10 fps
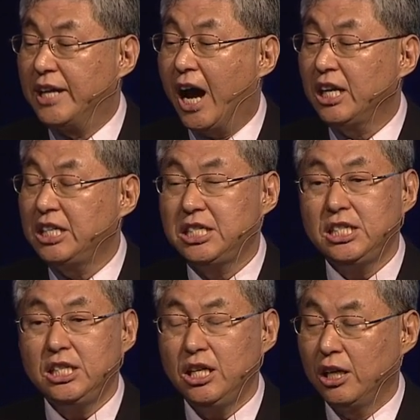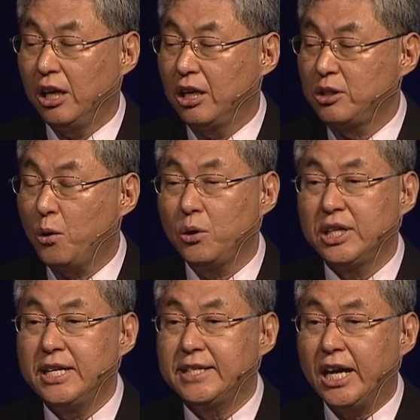knowledge stored
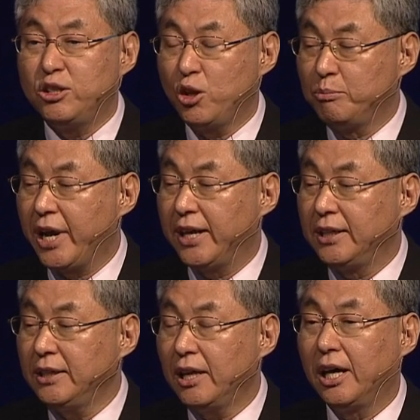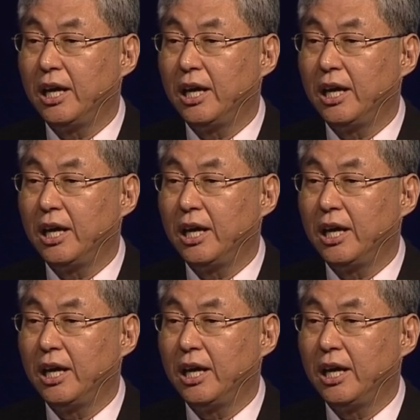inside your brain